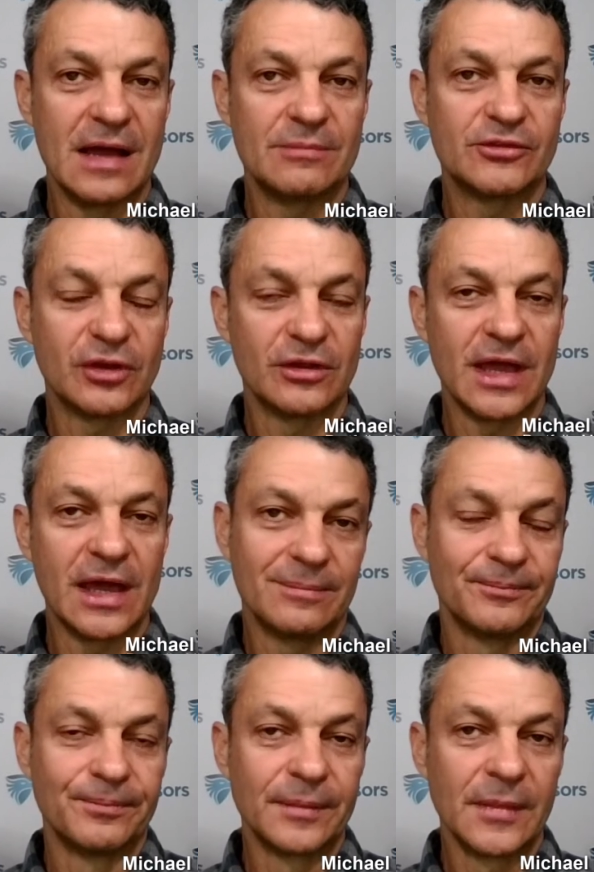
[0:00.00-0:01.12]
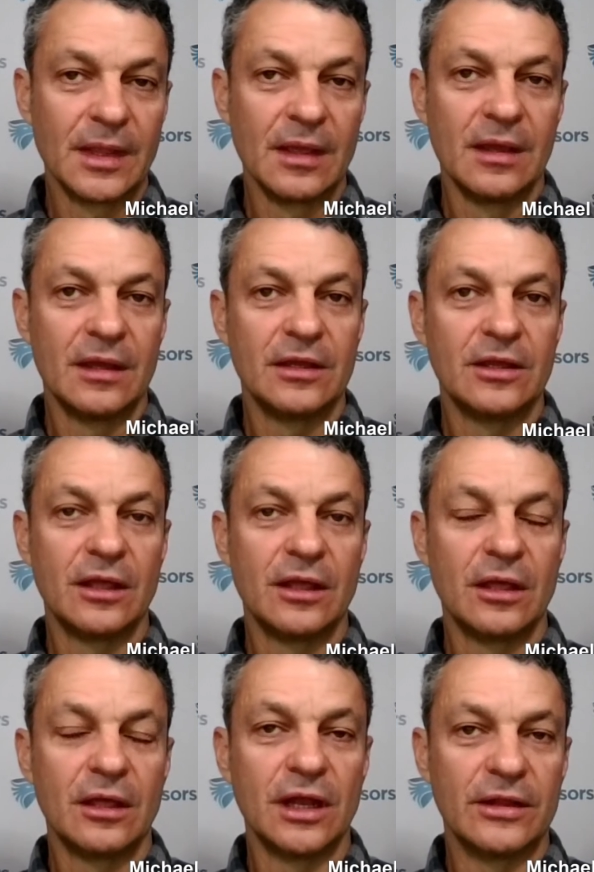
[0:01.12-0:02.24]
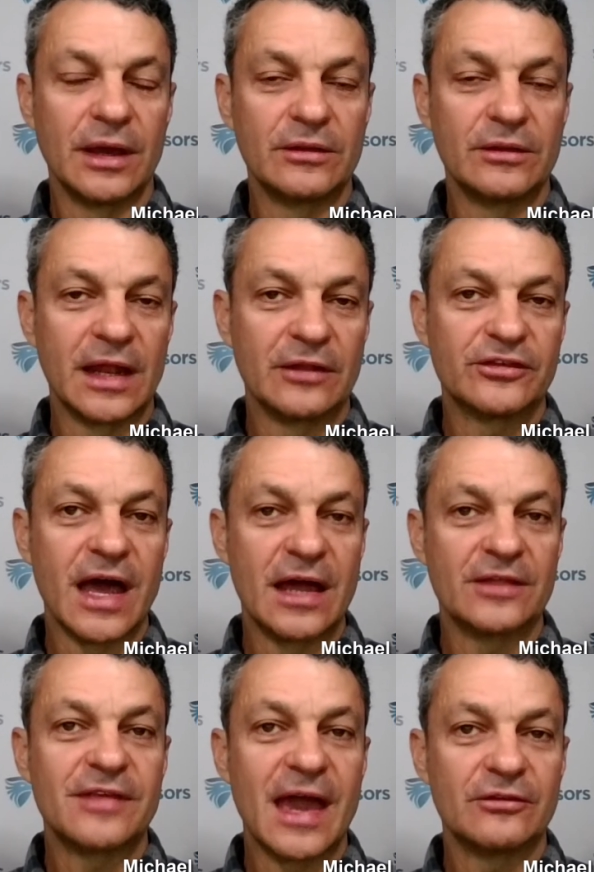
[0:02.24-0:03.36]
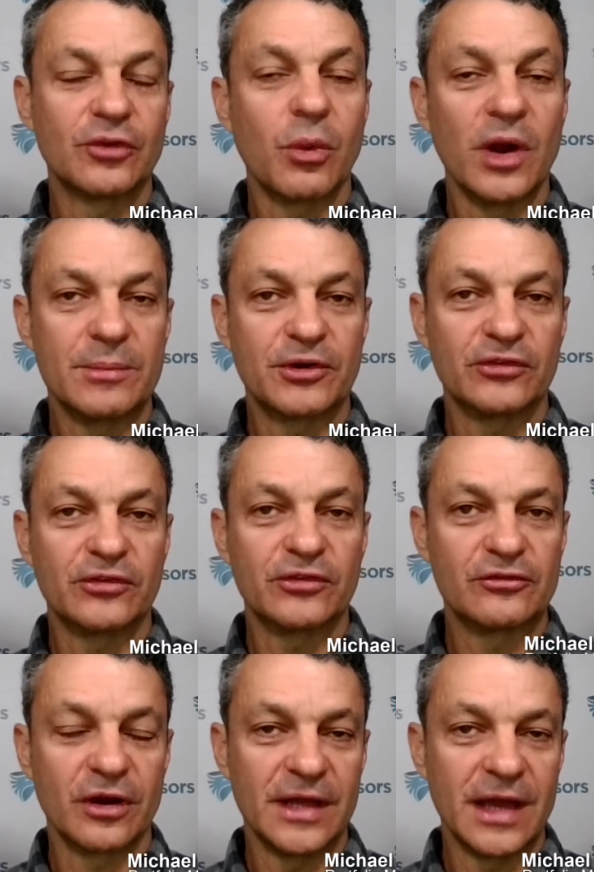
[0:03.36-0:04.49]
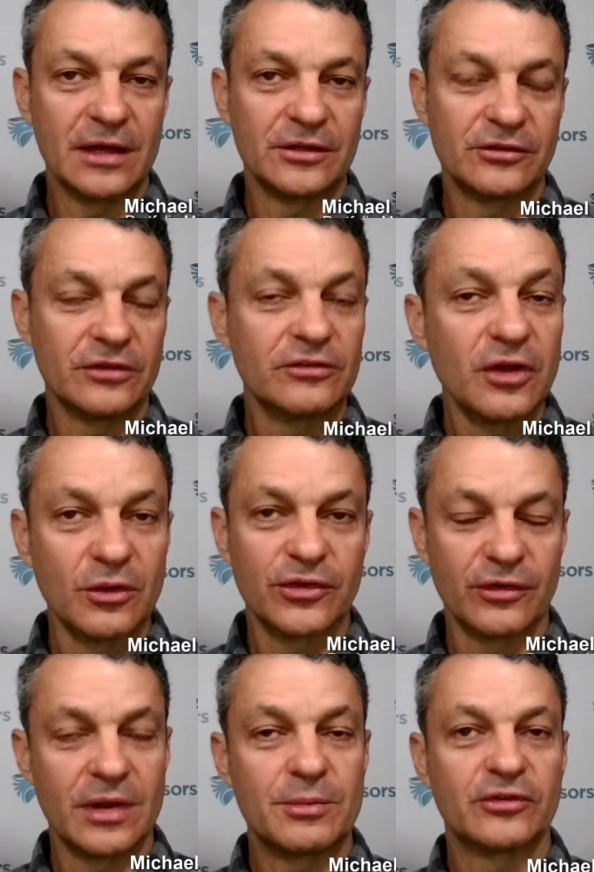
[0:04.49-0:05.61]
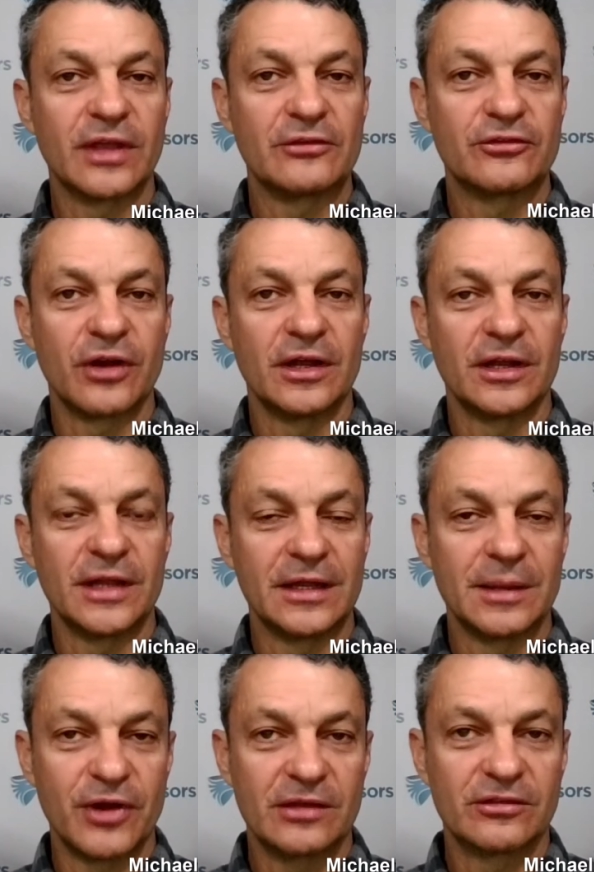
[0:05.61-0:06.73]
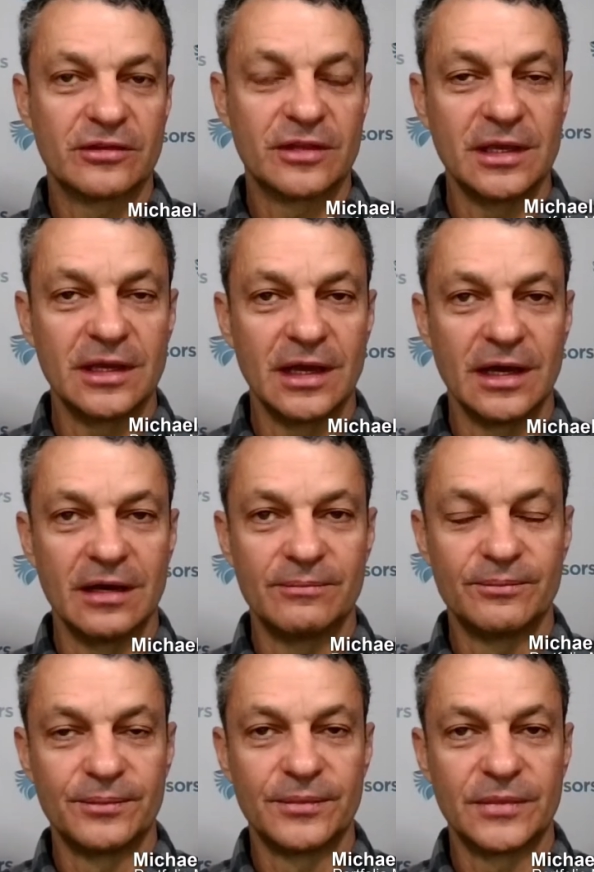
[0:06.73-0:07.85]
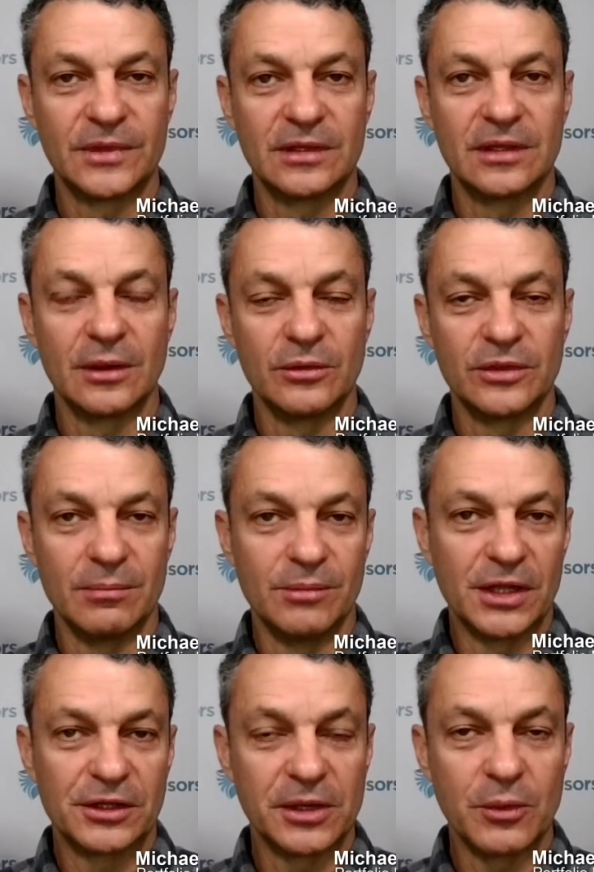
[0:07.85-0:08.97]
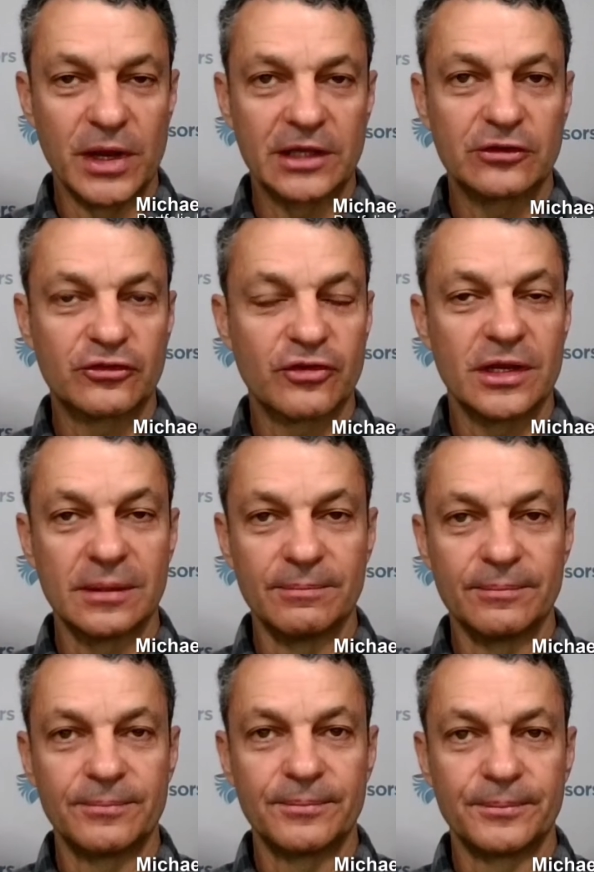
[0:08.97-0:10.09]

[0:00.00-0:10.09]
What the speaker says: time so that, you know, that it's not a 10, 20% drawdown, it's a 2 or 3% drawdown that breaks the monthly winning streak.